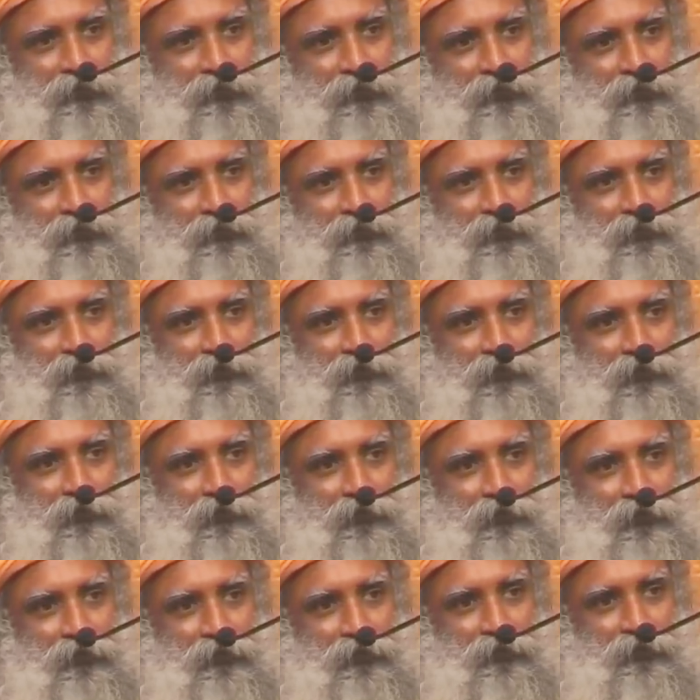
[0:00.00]

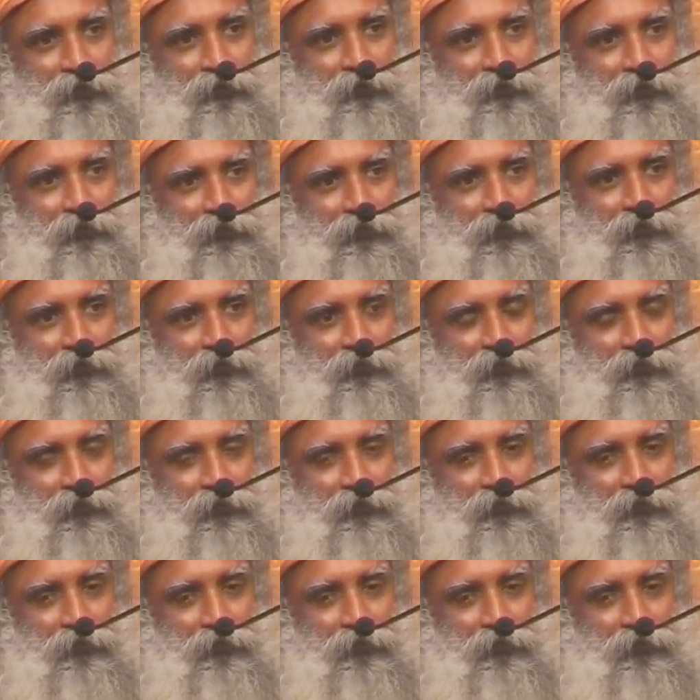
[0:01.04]
(no one is talking)